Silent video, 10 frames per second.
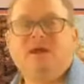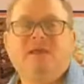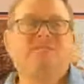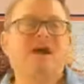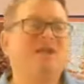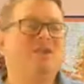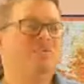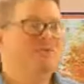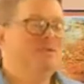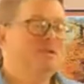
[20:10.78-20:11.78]

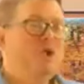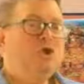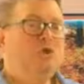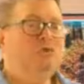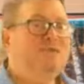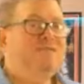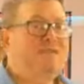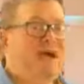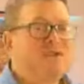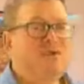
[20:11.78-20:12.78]
vacuums in, using
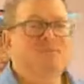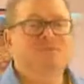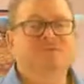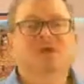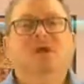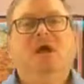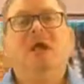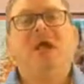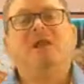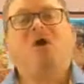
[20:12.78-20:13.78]
vacuums.
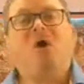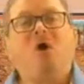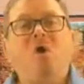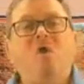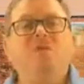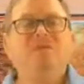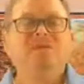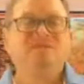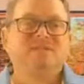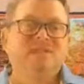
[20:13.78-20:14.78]
And all of
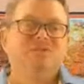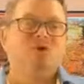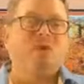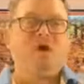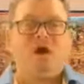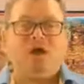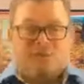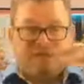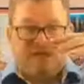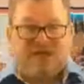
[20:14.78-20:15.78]
this is going on
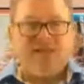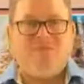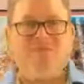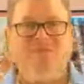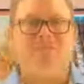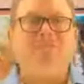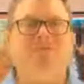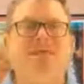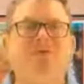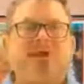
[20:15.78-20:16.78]
within this
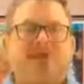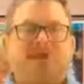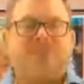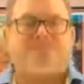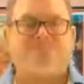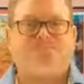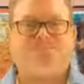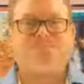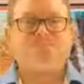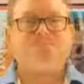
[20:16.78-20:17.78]
building.
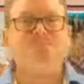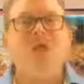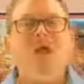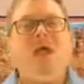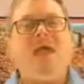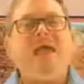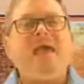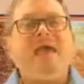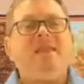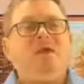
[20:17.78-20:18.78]

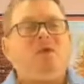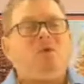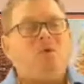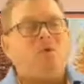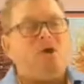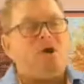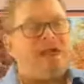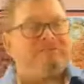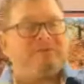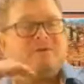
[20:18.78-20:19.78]
And
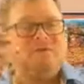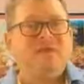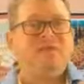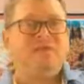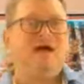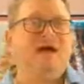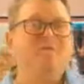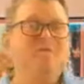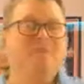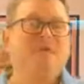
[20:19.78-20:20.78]
everything that I've
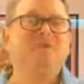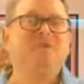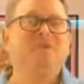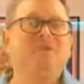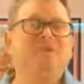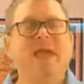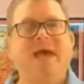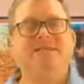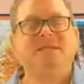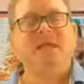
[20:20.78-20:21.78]
mentioned
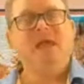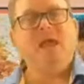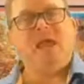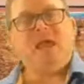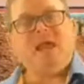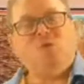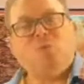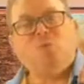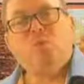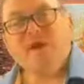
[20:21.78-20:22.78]
has a
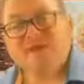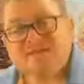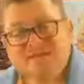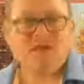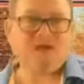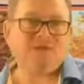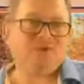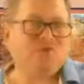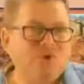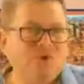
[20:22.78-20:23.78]
risk
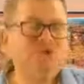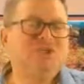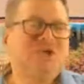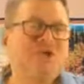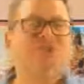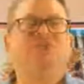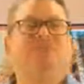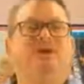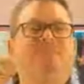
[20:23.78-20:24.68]
associated to it.